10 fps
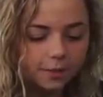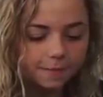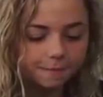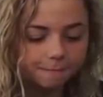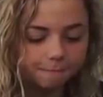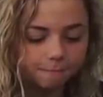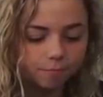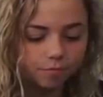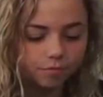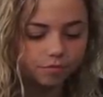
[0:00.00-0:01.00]

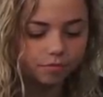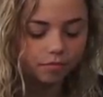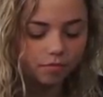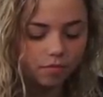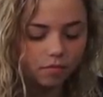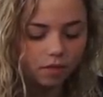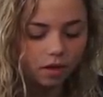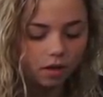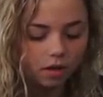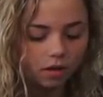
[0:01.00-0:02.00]

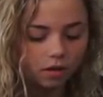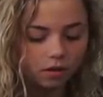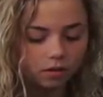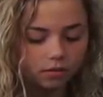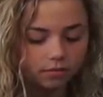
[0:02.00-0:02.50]
No words are spoken by the person on screen.